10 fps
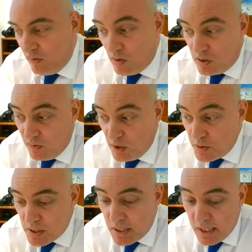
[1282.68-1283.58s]
with lots of
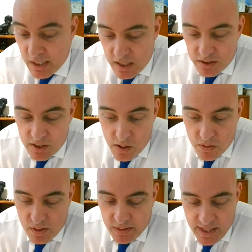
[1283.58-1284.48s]
loot.
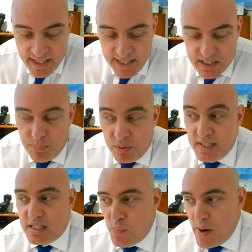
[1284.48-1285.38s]
So they need to put
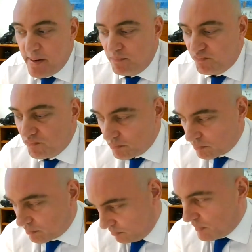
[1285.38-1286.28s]
it somewhere.
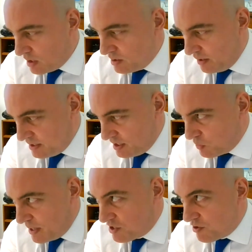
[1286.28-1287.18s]
So this is
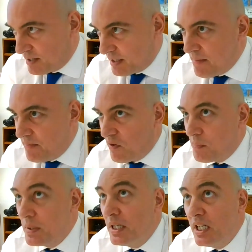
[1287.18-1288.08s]
where trust came from,
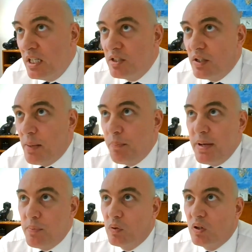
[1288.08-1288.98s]
so that
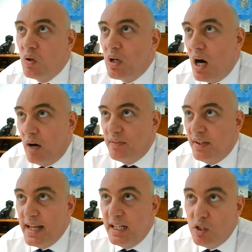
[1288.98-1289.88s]
people would look after
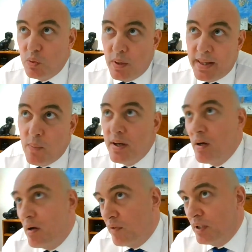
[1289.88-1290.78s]
their loot when they went
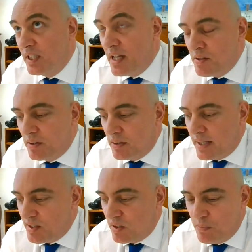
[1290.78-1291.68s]
over and to go and
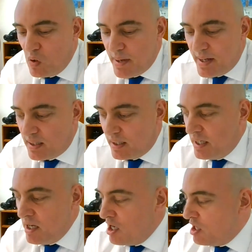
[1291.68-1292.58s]
get some more.
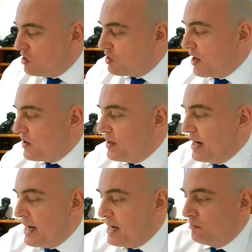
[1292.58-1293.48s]

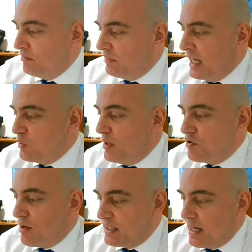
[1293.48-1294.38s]
So that's where
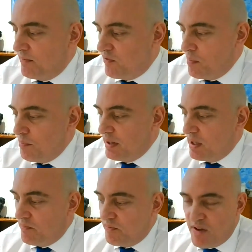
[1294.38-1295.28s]
trust comes from, but
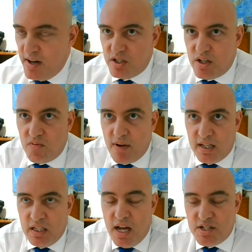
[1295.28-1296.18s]
the French don't
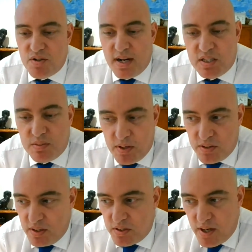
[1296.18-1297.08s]
recognize trusts
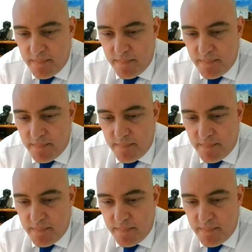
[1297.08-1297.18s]
most of